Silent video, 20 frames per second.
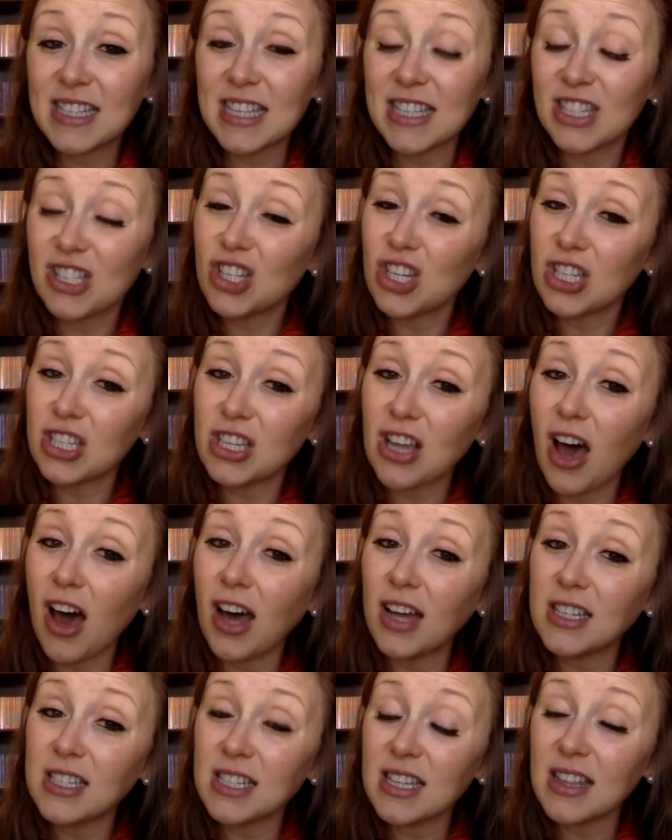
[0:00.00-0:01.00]
this is just
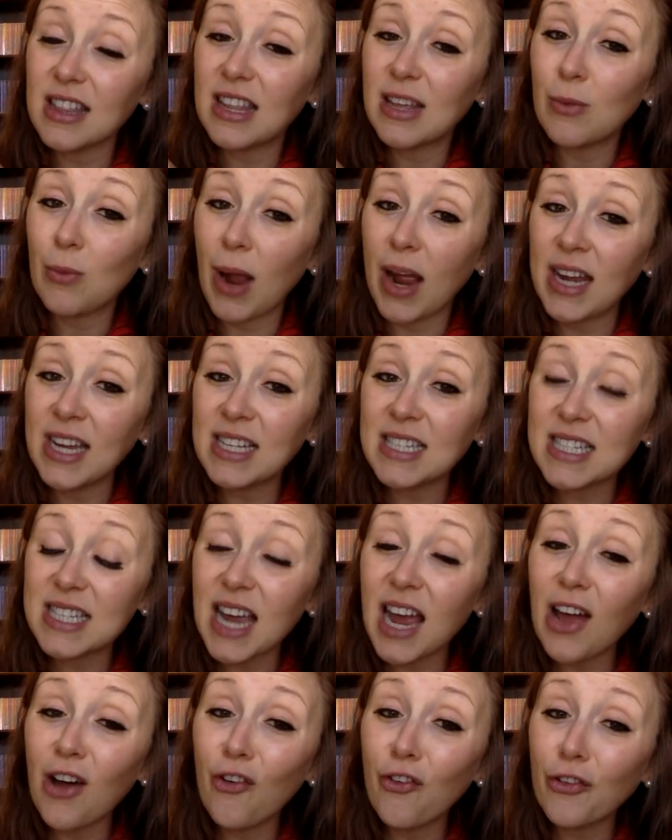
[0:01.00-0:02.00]
not the writing
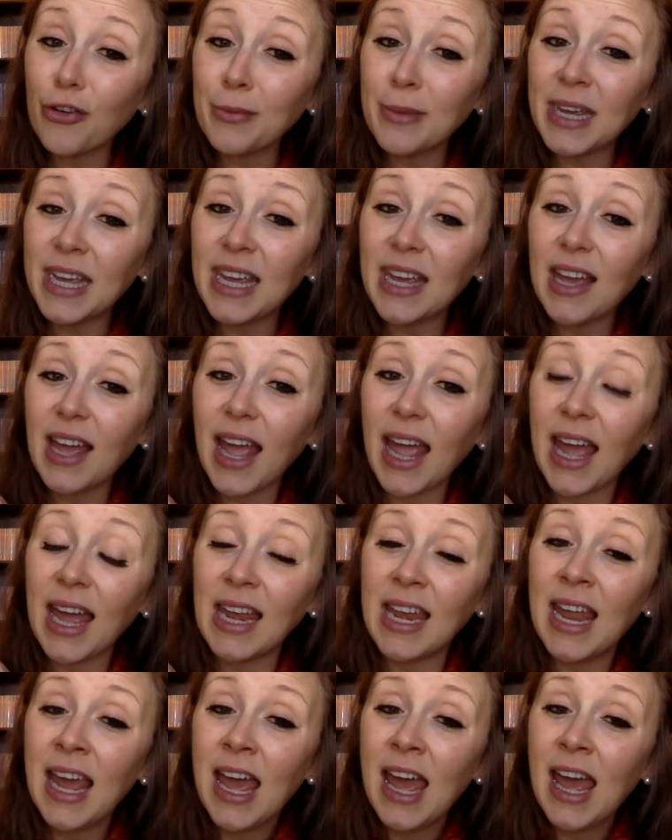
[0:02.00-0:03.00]
style for me. And,